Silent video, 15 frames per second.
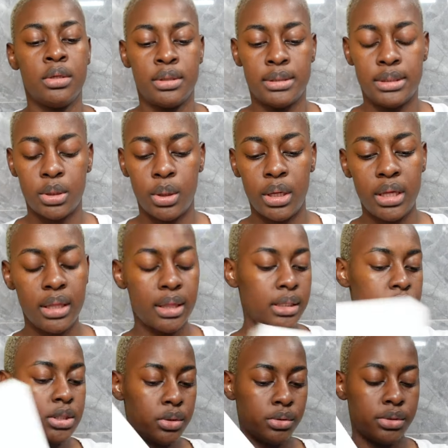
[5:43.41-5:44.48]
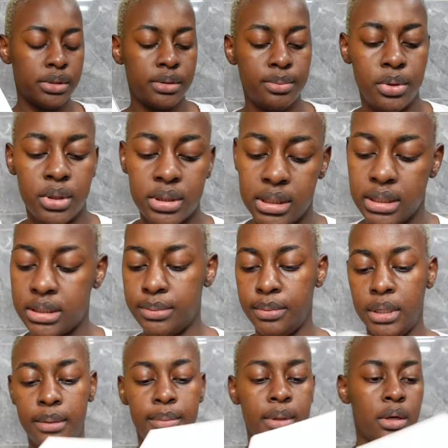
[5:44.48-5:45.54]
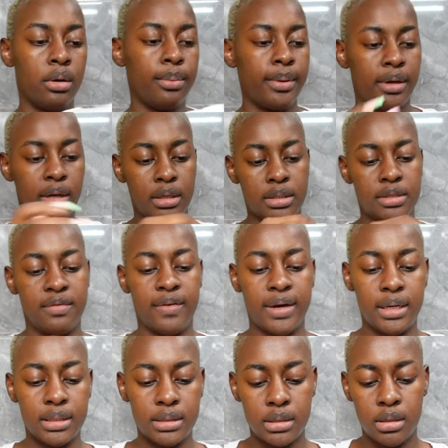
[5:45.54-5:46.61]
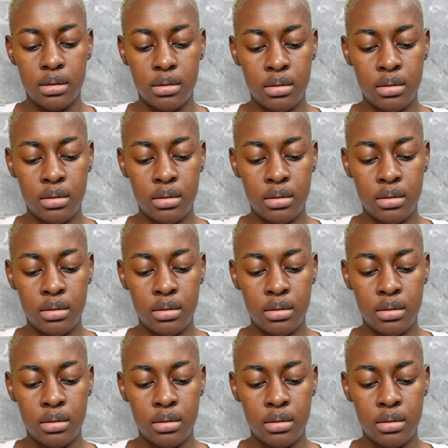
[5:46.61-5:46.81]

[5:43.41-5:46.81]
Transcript: So either jewelry, but let me open it first.